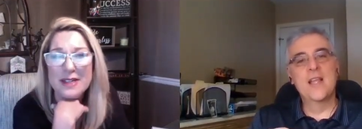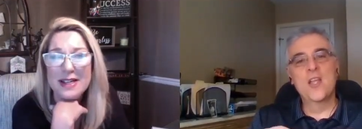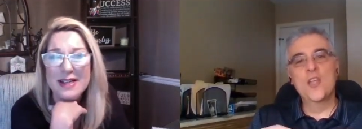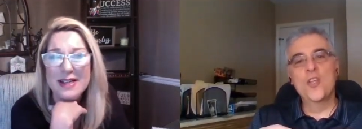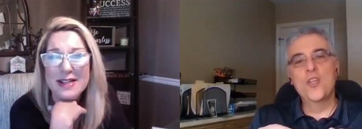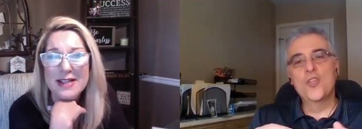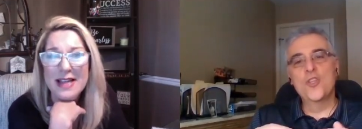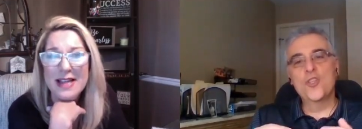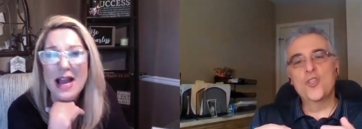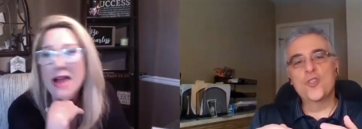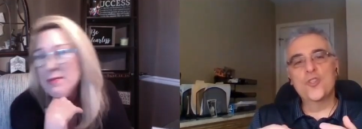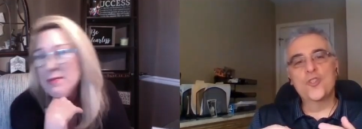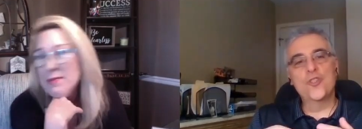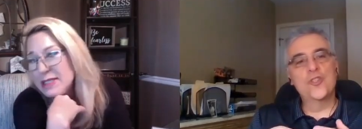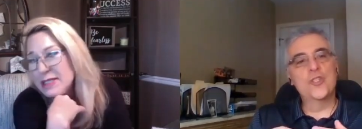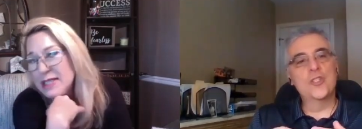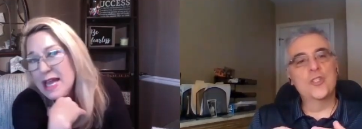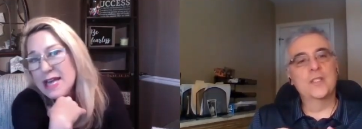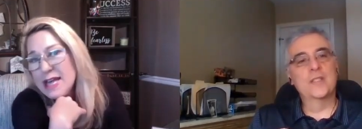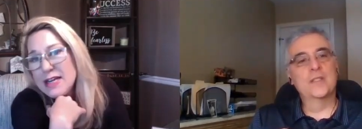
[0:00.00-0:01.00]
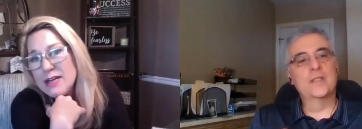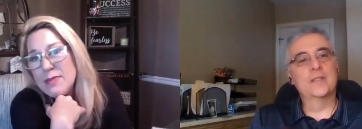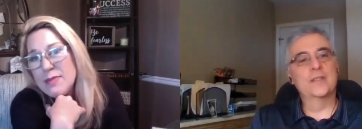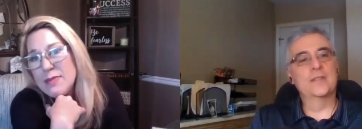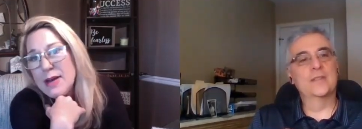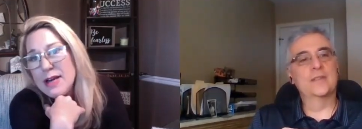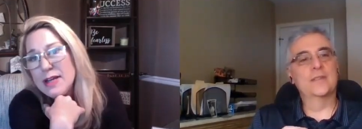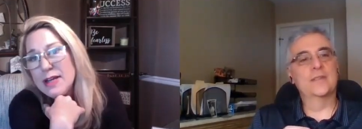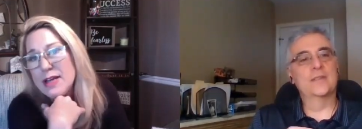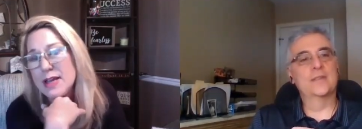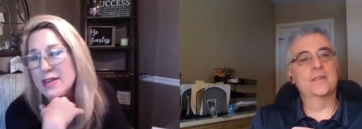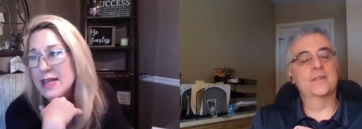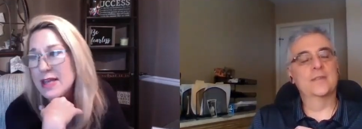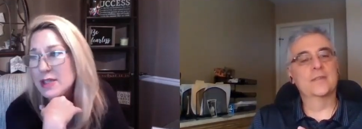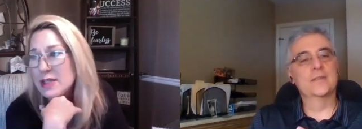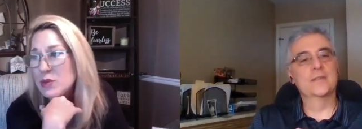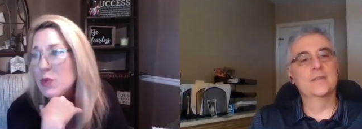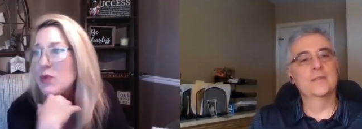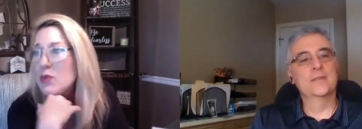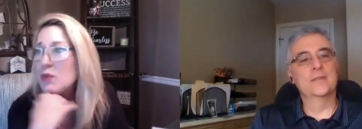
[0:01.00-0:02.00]
Speaker 1: Yeah, I'm excited about it. And that's
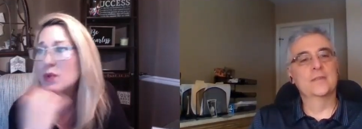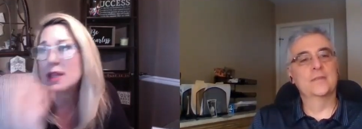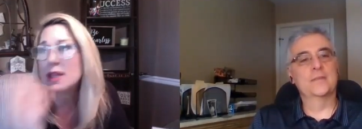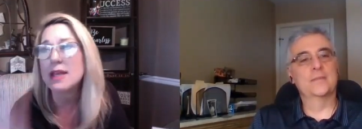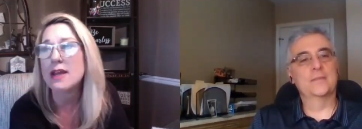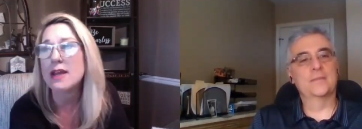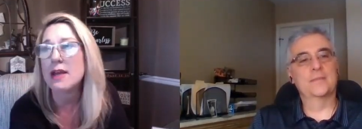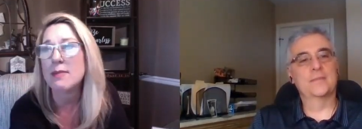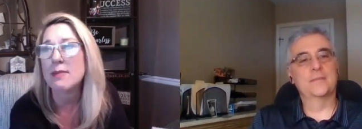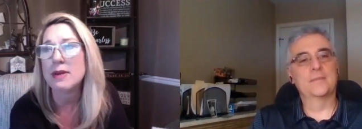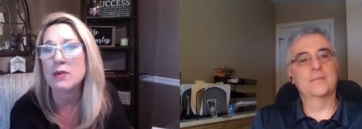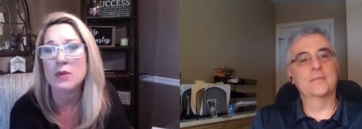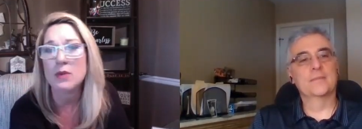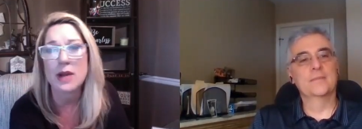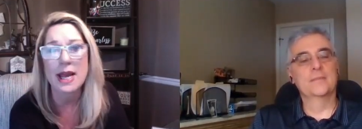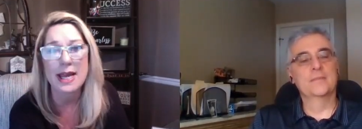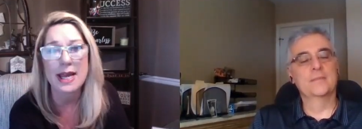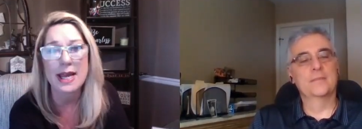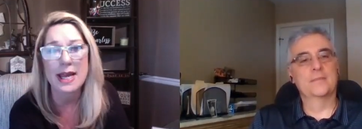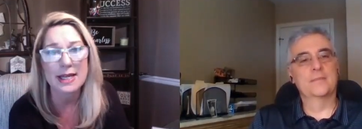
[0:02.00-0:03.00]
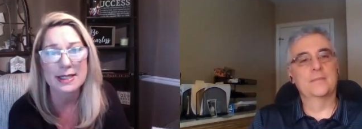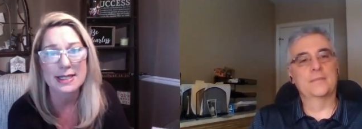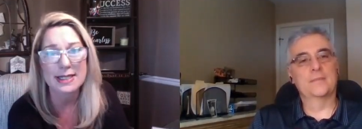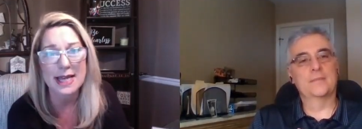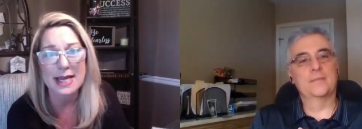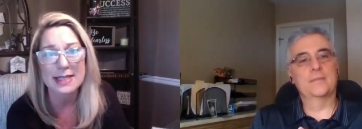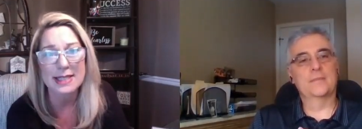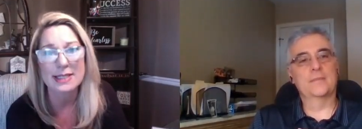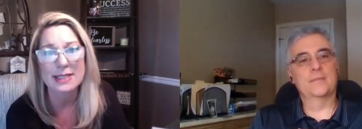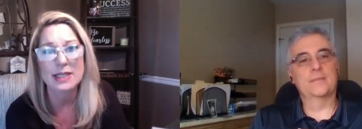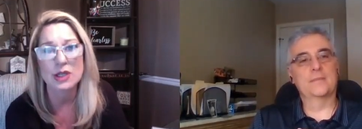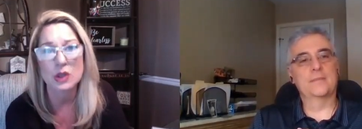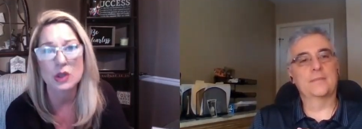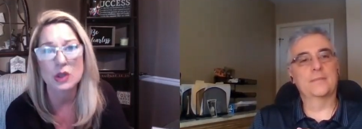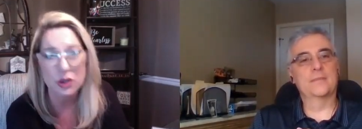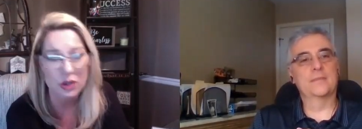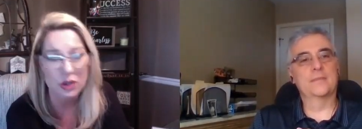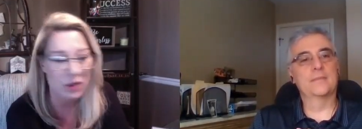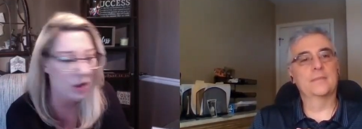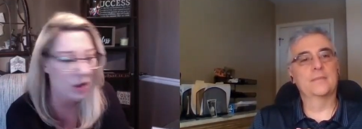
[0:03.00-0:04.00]
what really, I mean, when I get texts and
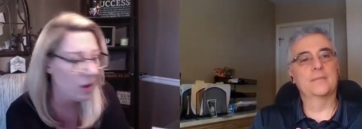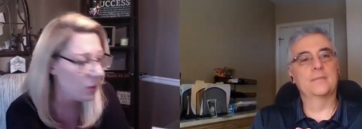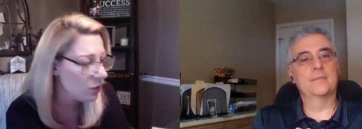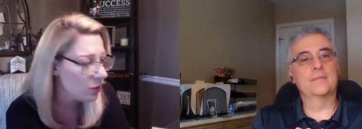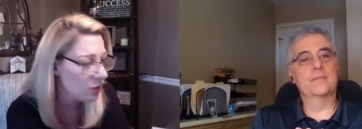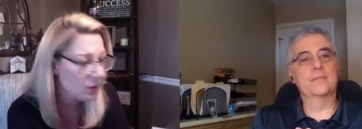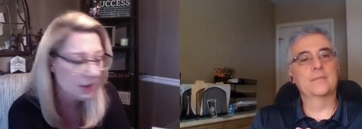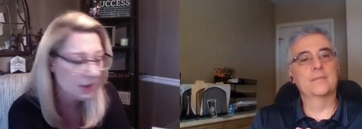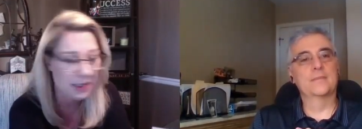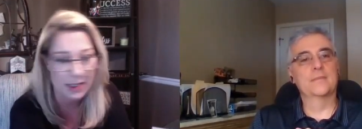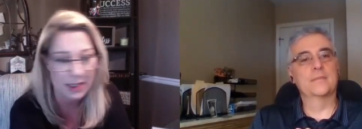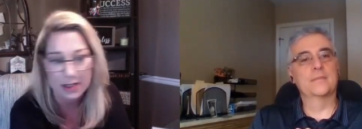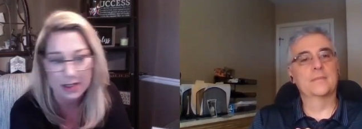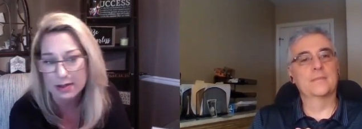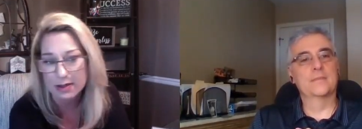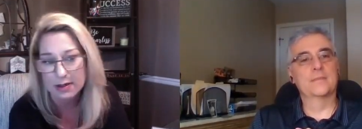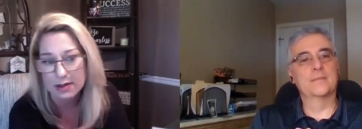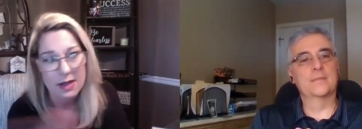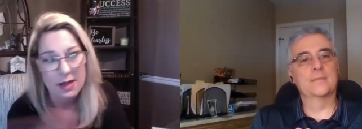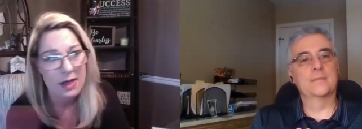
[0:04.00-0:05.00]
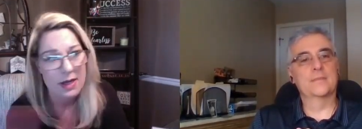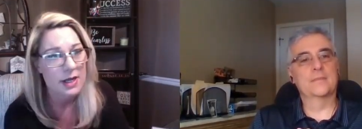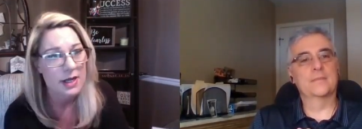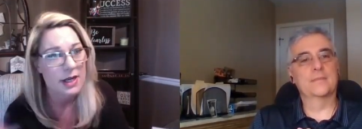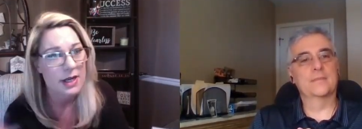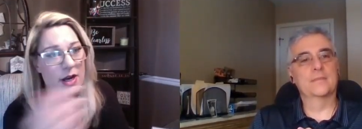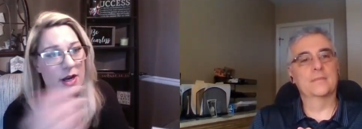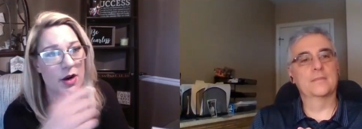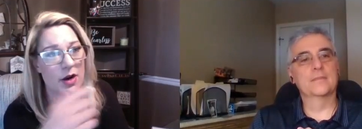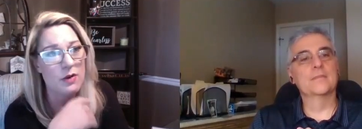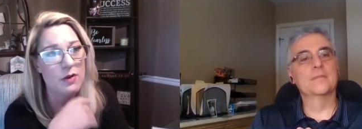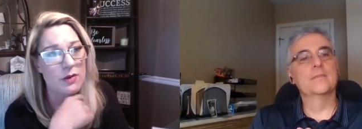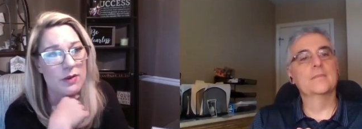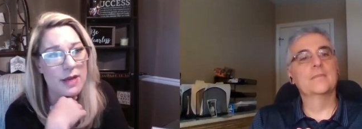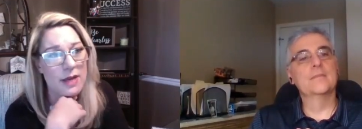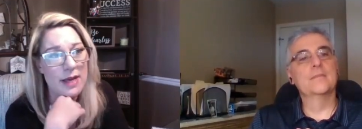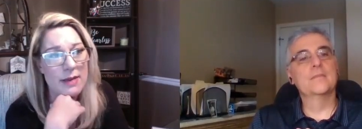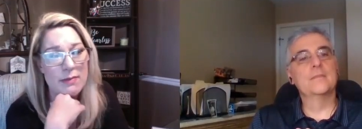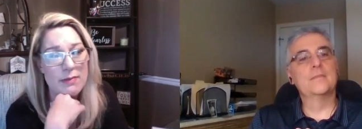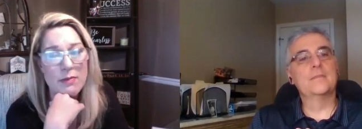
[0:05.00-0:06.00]
calls and, you know,
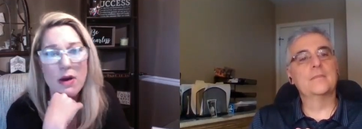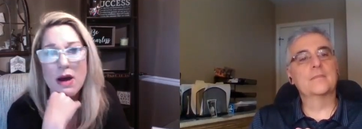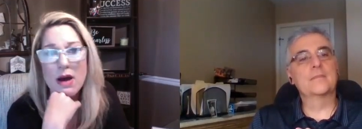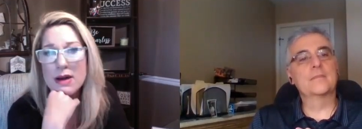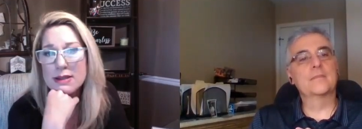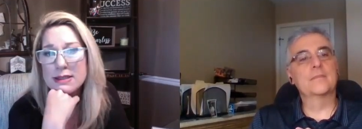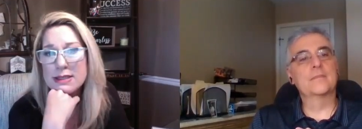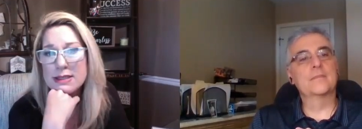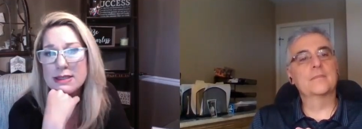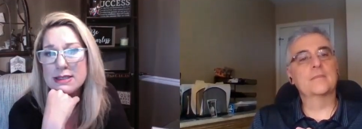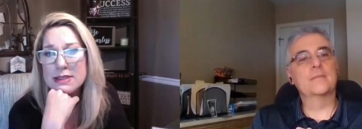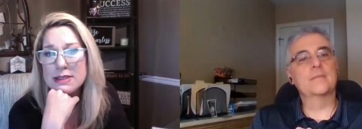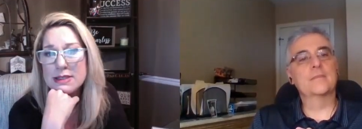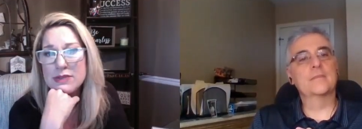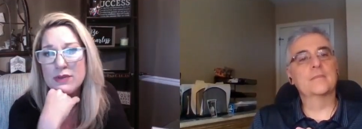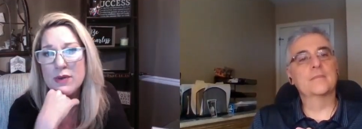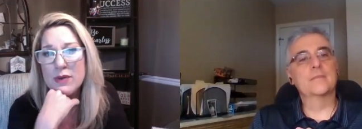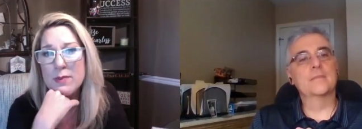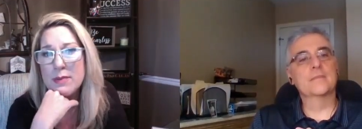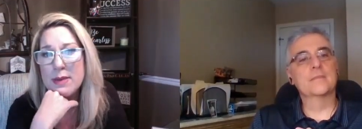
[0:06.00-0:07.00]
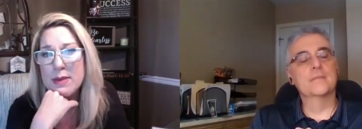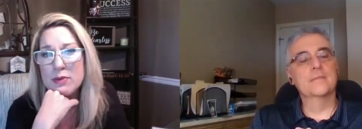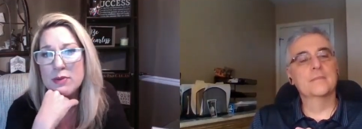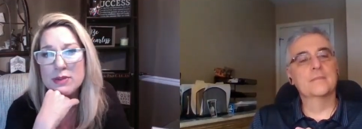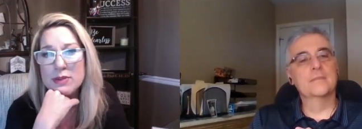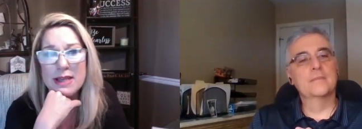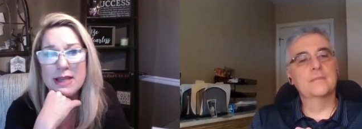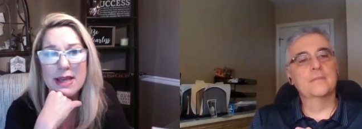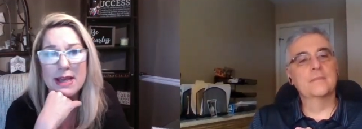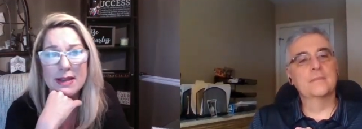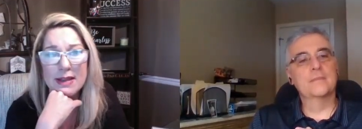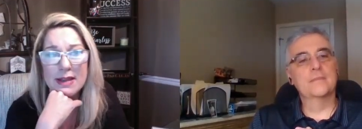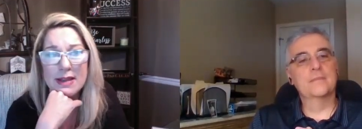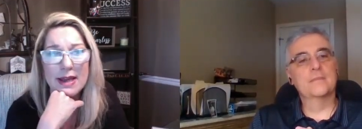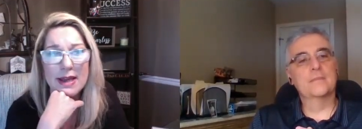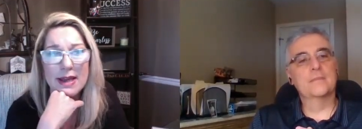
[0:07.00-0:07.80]
inboxes from people saying like,